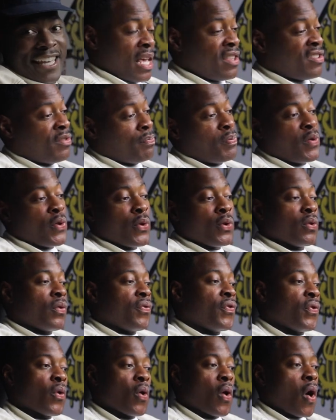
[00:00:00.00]
It's
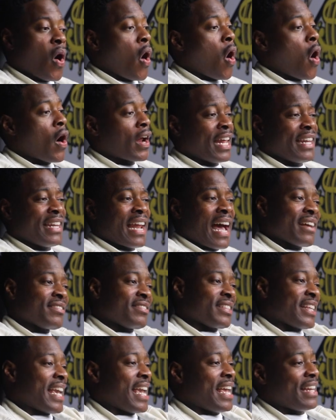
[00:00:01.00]
beautiful art. And not
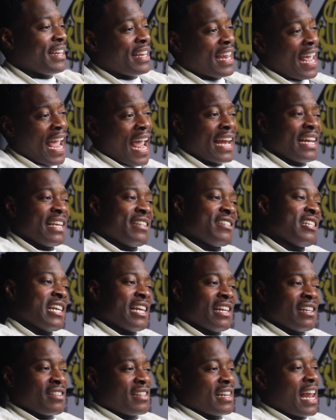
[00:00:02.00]
saying Danny
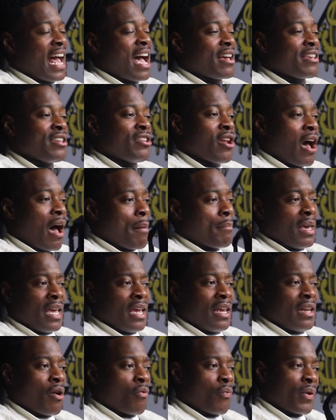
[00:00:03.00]
shit is not, you know what I
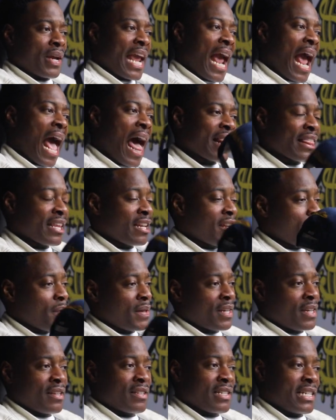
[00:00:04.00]
mean, a reality
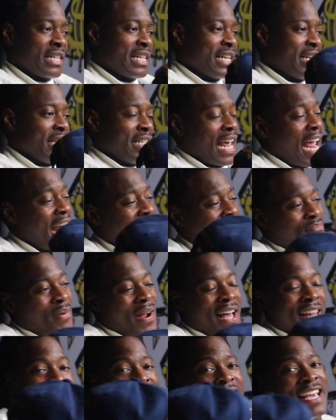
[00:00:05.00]
because Danny
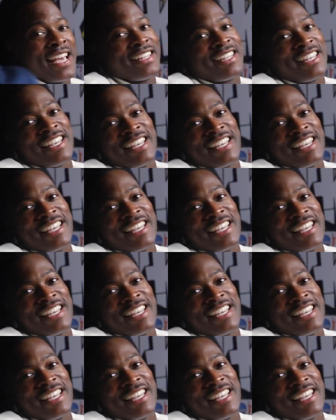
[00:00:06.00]
probably is.